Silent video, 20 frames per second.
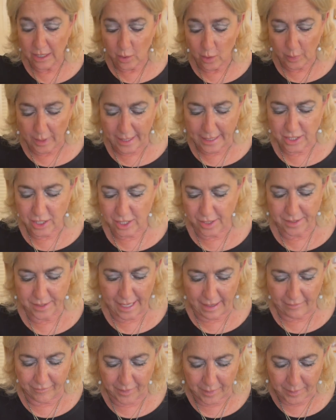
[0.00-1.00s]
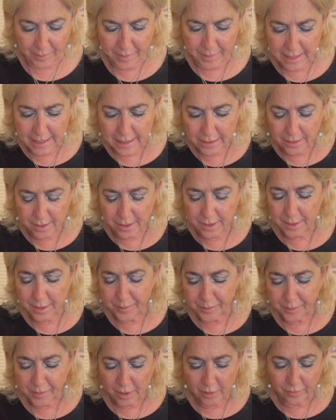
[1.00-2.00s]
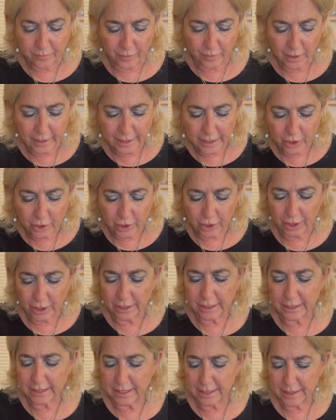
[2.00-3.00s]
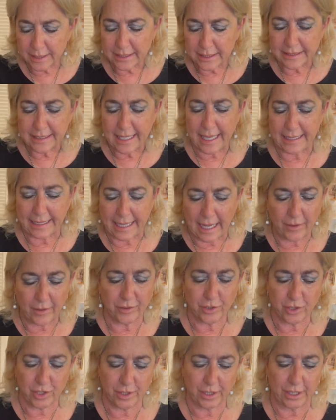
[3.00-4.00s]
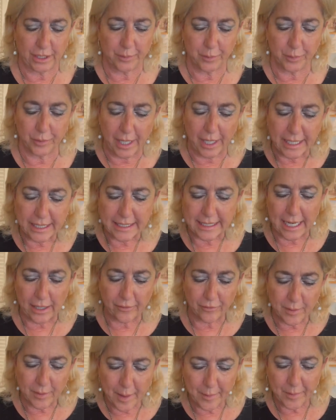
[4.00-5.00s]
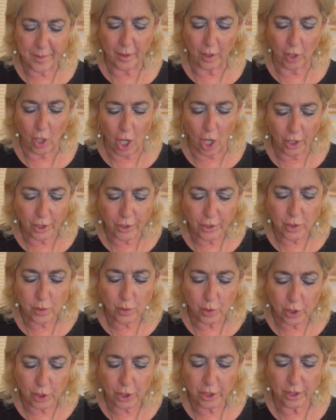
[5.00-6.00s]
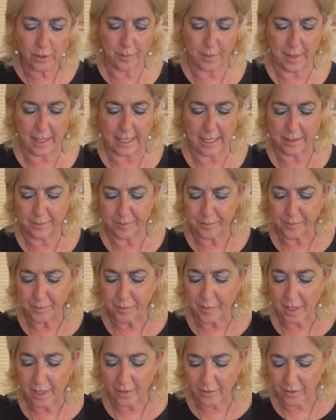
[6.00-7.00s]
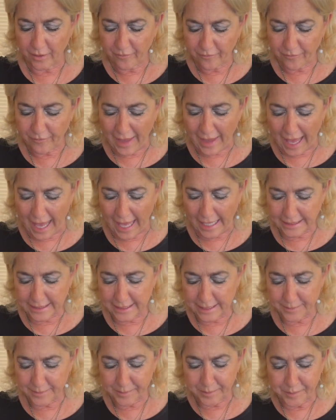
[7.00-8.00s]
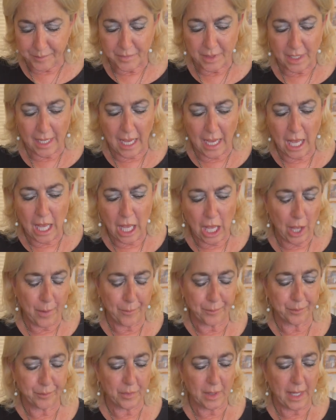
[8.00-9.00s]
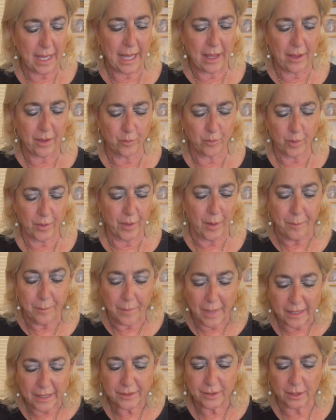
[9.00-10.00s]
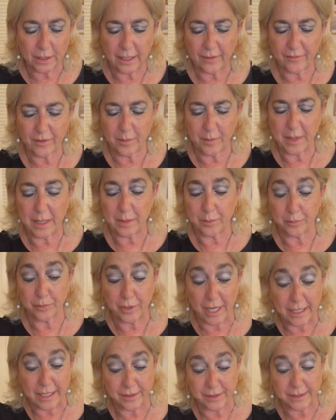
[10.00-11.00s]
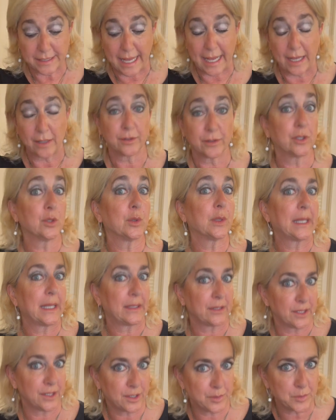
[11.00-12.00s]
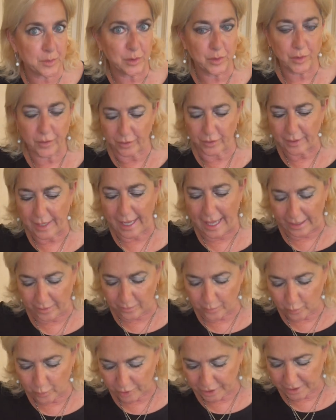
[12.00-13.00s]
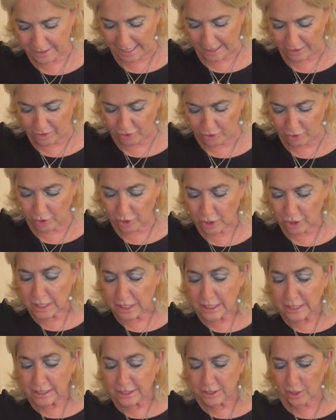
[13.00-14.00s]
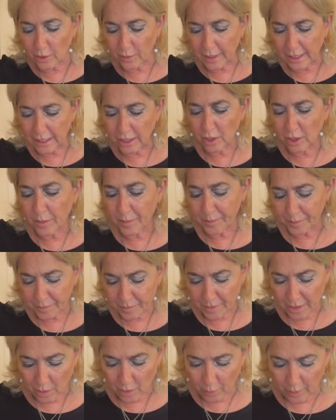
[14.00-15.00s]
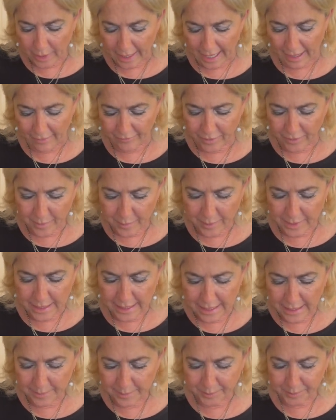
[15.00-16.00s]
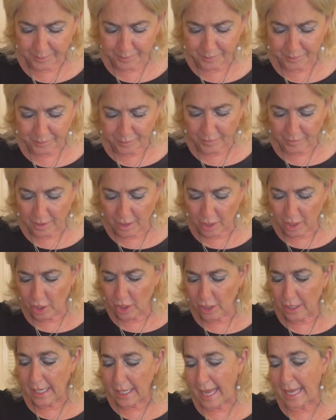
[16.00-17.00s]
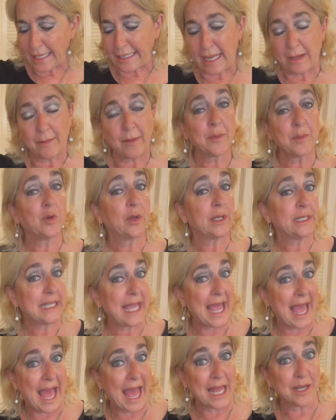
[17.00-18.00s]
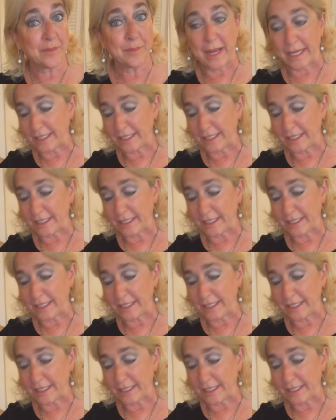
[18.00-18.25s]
We just have the meats fully cooked, and now they're just gonna break down. Remember, the longer you cook meat, the fat and with the muscle of the meat breaks down, so it gets smoother and more tender. So here we have the meat, and now I'm going to add my